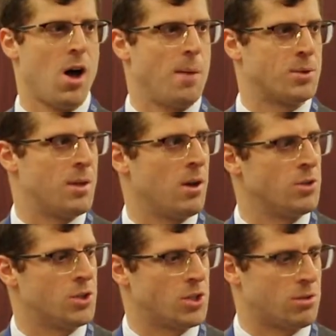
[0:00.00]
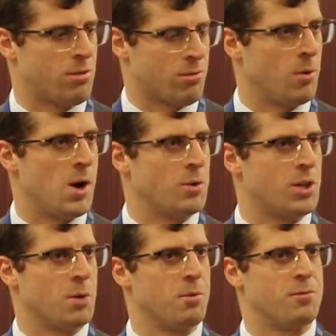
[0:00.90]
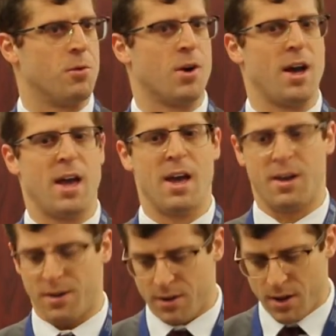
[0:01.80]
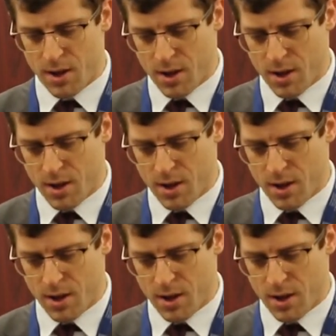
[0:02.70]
option that I'll just throw out there before I end